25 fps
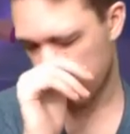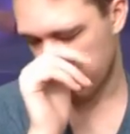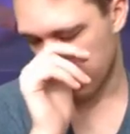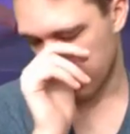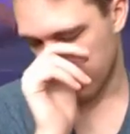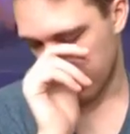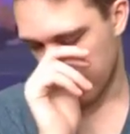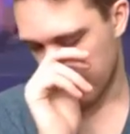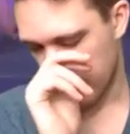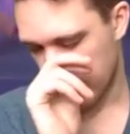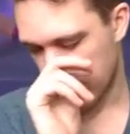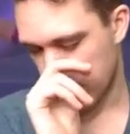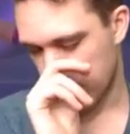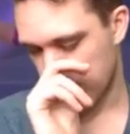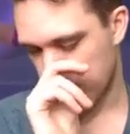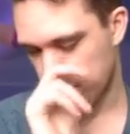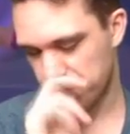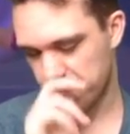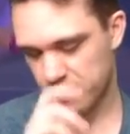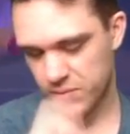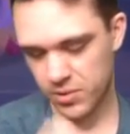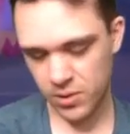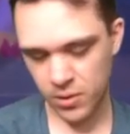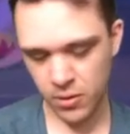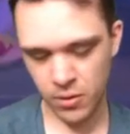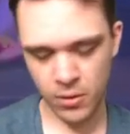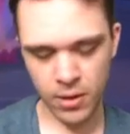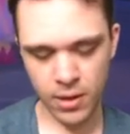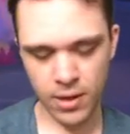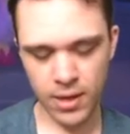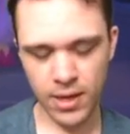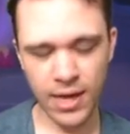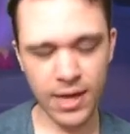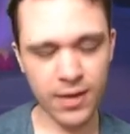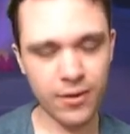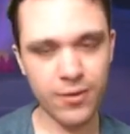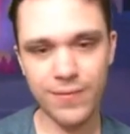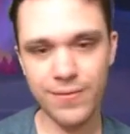Um, so
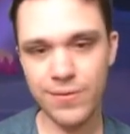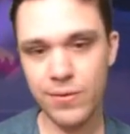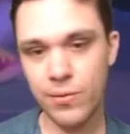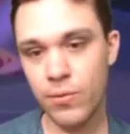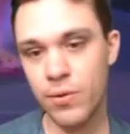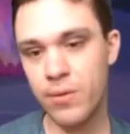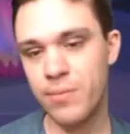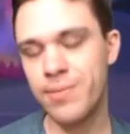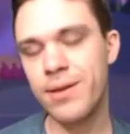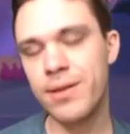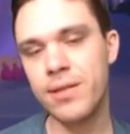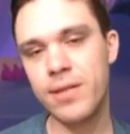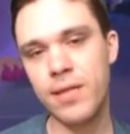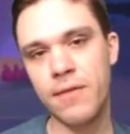I don't have to worry about